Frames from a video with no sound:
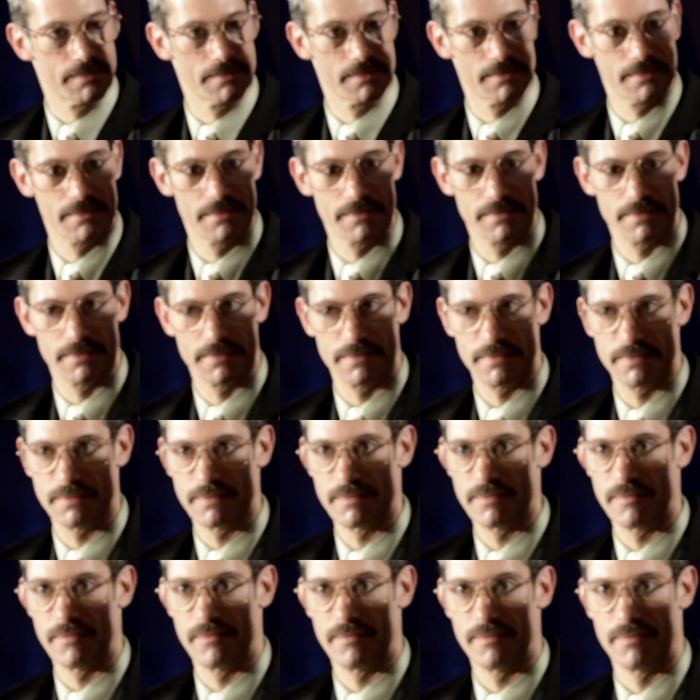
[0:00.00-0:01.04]

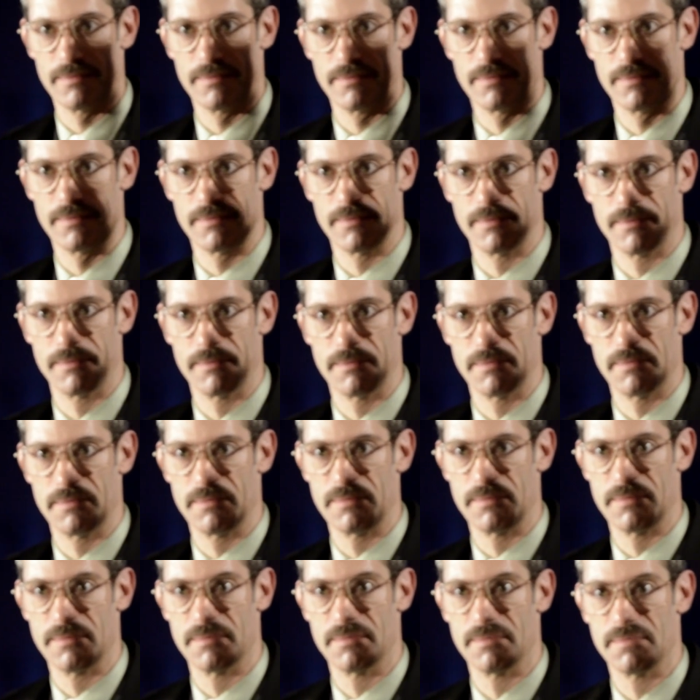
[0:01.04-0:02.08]

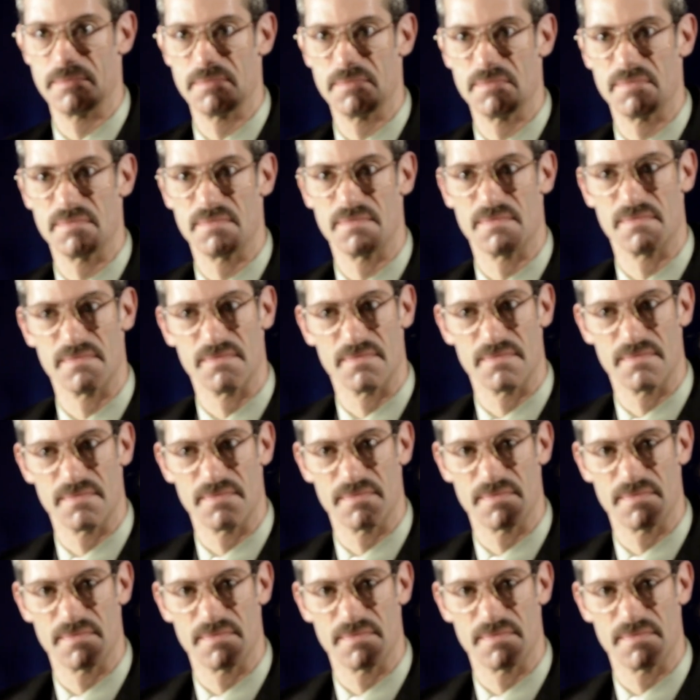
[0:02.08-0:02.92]
The person shown says nothing.